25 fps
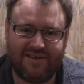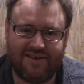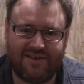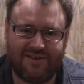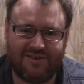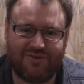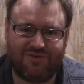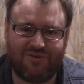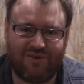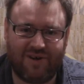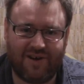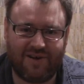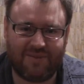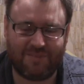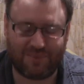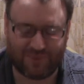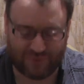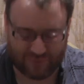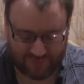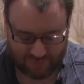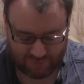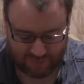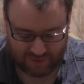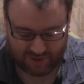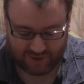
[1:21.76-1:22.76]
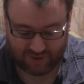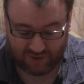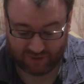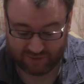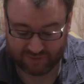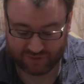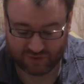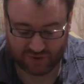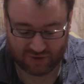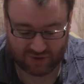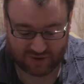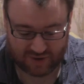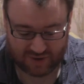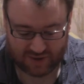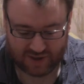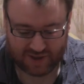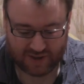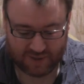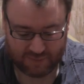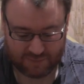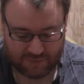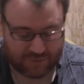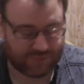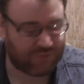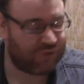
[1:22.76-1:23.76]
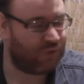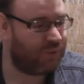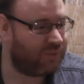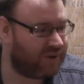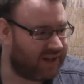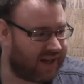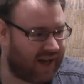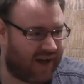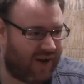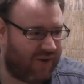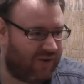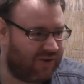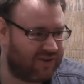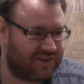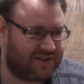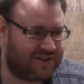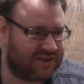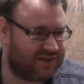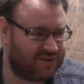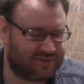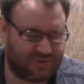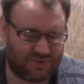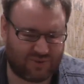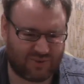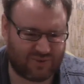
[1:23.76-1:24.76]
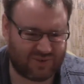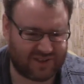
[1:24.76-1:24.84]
Incredible. Well, I've got. Before we get on to all